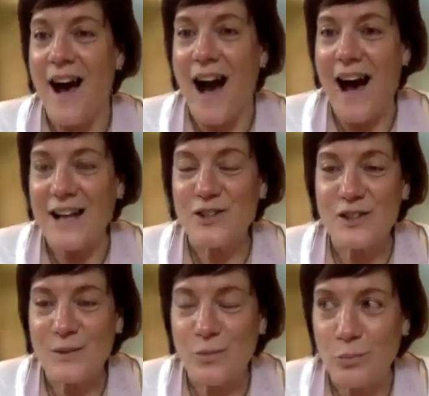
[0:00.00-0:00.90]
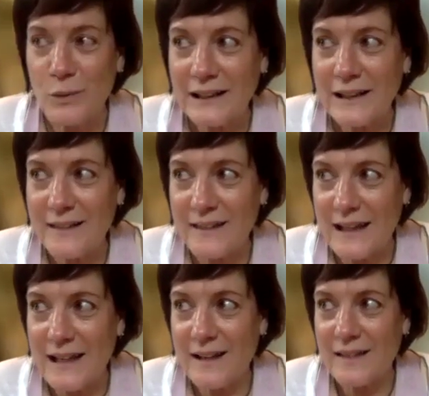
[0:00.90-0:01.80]
I just really
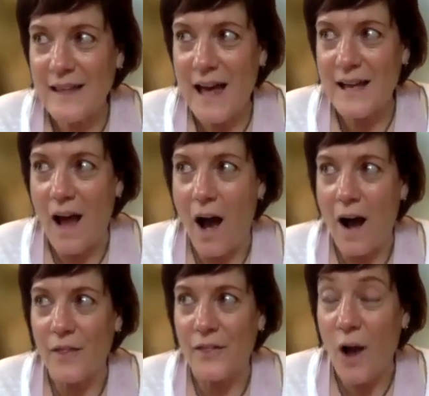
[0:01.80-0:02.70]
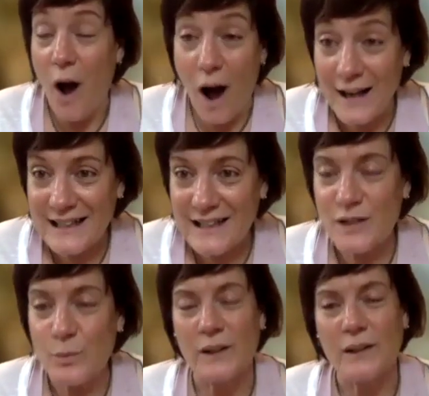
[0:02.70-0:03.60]
think that the
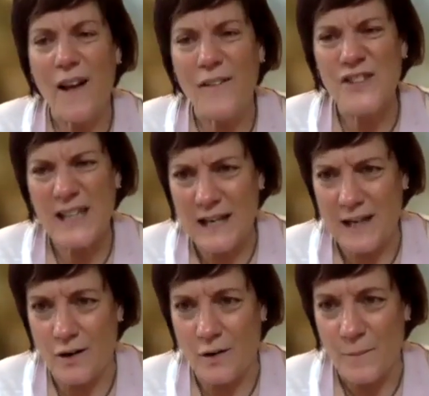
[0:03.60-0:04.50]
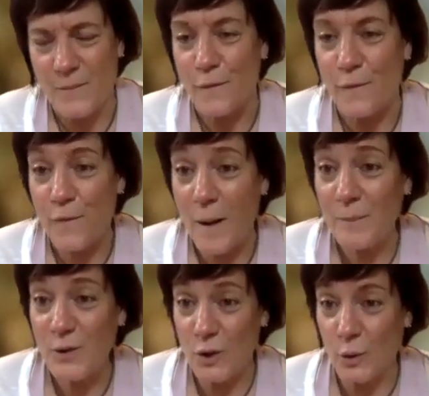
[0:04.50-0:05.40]
audience would love to hear
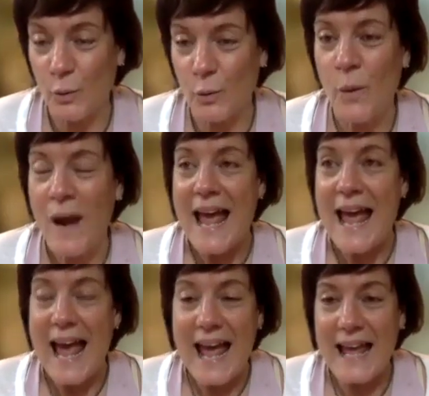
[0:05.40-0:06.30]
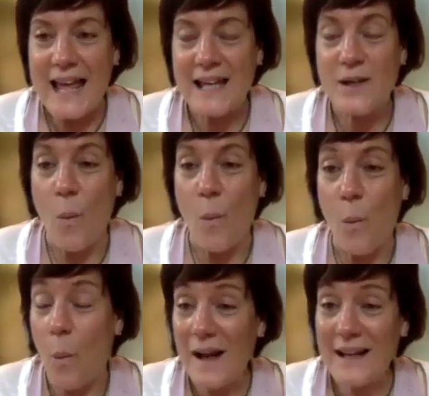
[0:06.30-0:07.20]
from you and
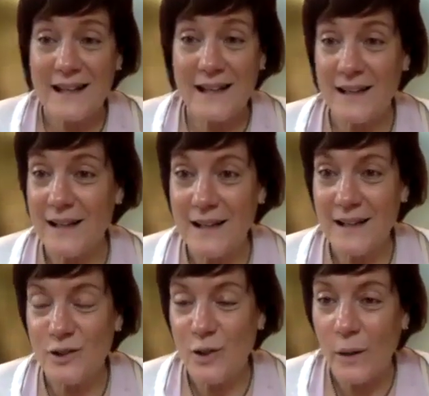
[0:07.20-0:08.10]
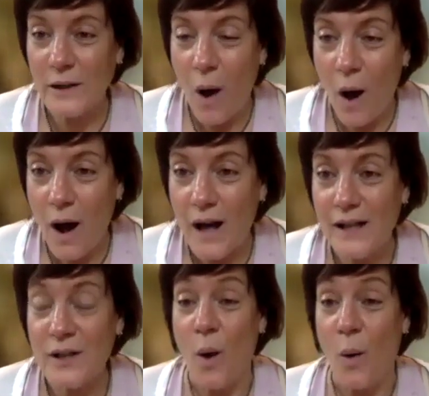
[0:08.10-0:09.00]
what is going
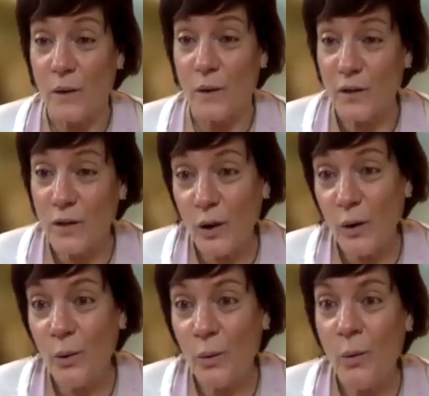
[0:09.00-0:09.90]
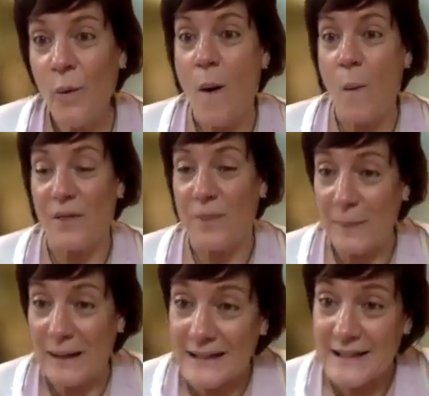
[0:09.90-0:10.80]
on with you, with the
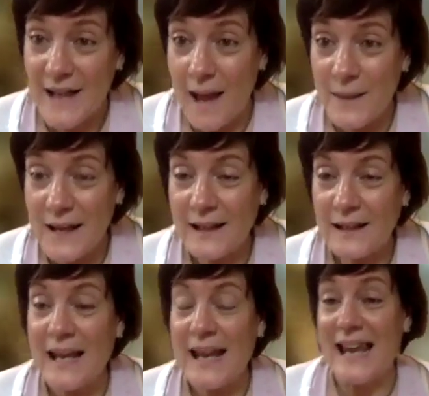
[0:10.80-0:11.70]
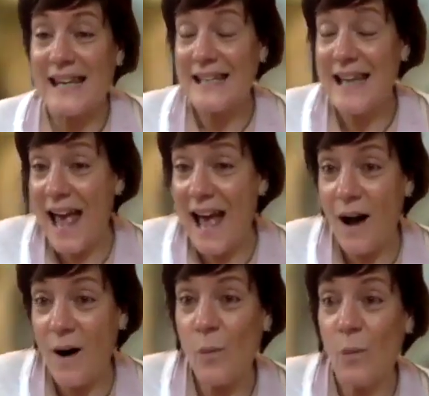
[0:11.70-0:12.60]
pandemic. And
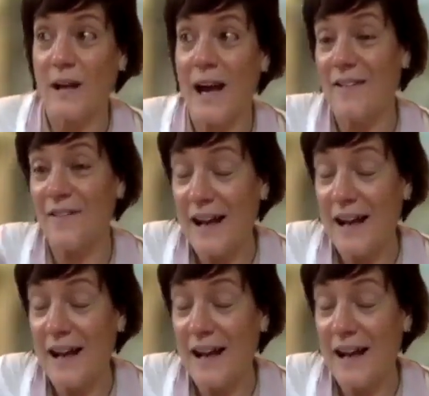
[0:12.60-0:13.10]
now we're kind of